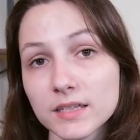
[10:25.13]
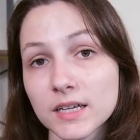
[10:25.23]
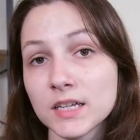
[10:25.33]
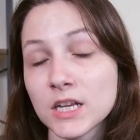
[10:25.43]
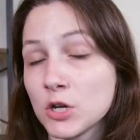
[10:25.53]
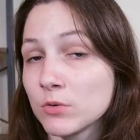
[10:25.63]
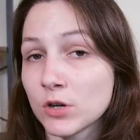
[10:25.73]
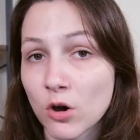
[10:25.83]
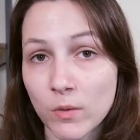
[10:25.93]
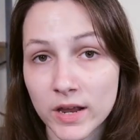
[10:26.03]
continue to
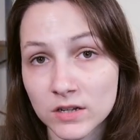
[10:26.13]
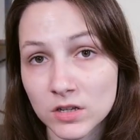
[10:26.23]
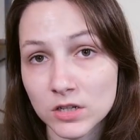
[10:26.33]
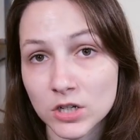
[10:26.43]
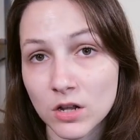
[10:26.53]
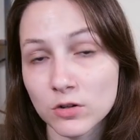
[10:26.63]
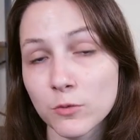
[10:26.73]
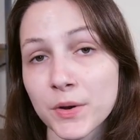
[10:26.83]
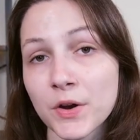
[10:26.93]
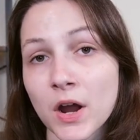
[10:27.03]
go into the shelter
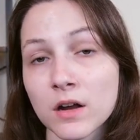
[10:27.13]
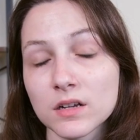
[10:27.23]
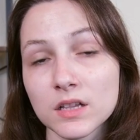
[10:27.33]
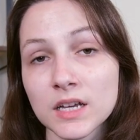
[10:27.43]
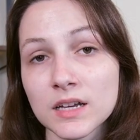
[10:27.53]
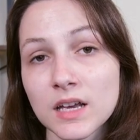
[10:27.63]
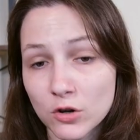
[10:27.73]
periodically.